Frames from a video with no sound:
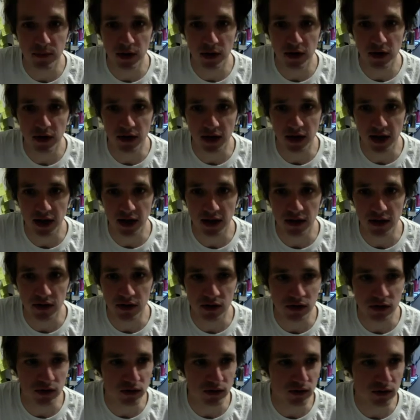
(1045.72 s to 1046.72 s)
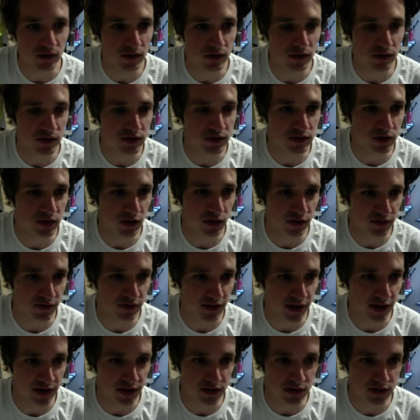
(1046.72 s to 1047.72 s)
Margate who has got a
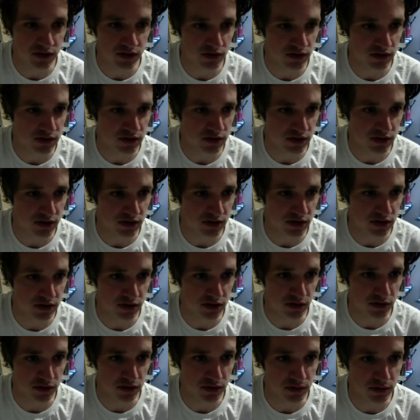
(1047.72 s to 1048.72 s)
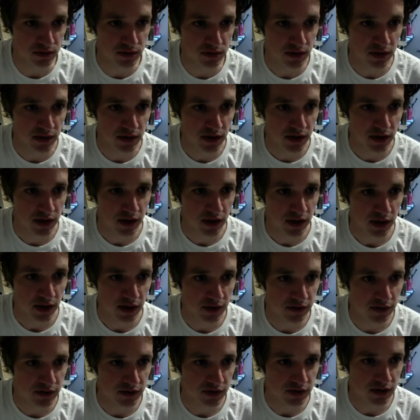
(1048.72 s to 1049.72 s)
fax just because she's cool,
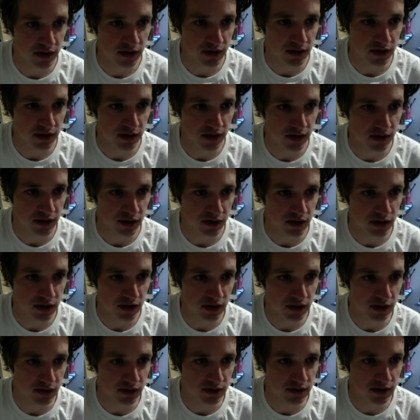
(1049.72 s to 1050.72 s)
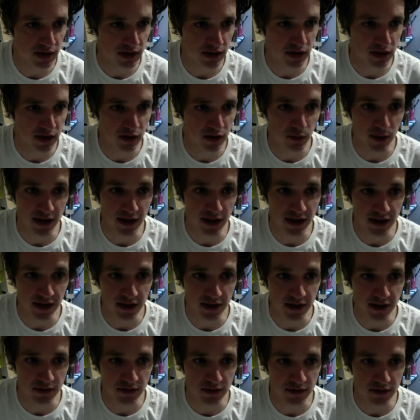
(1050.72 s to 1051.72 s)
and she used it at her
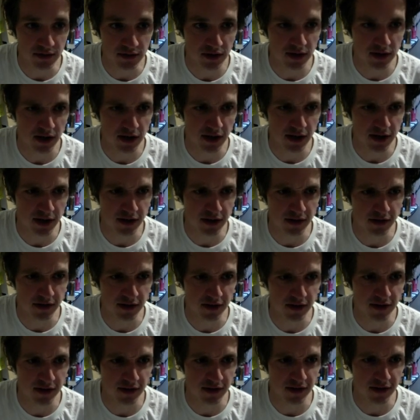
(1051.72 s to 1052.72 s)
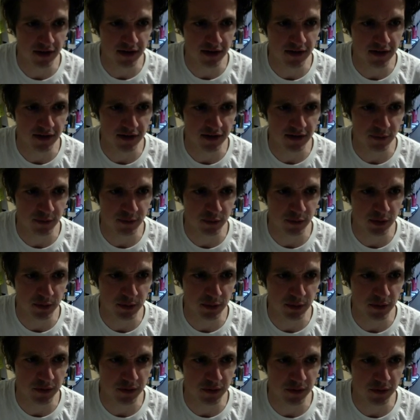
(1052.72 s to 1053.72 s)
wedding, and
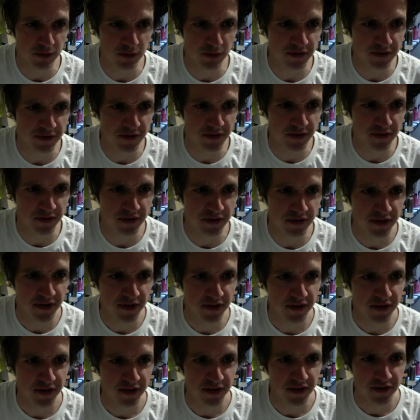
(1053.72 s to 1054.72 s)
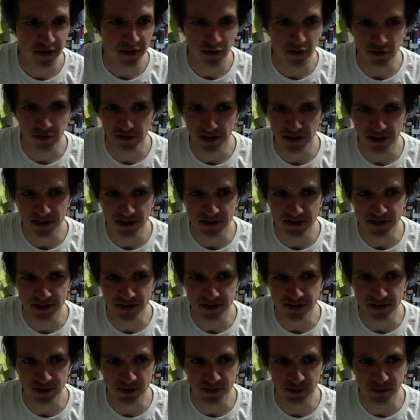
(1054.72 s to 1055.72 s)
people got faxes
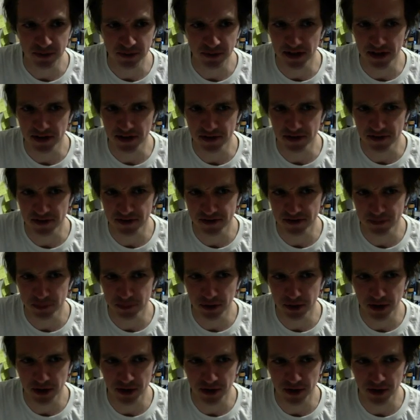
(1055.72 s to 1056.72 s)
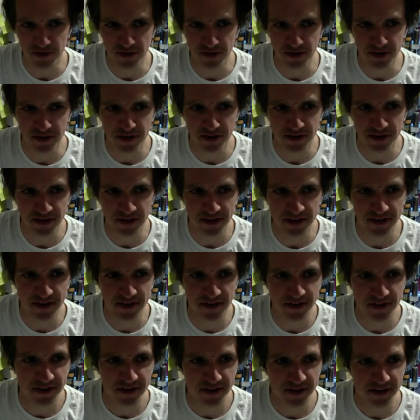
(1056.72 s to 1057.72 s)
or something as part of the
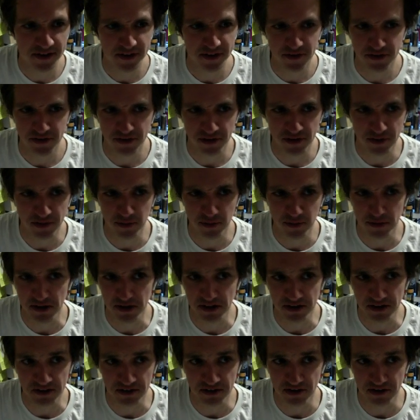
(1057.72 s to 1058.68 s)
ceremony.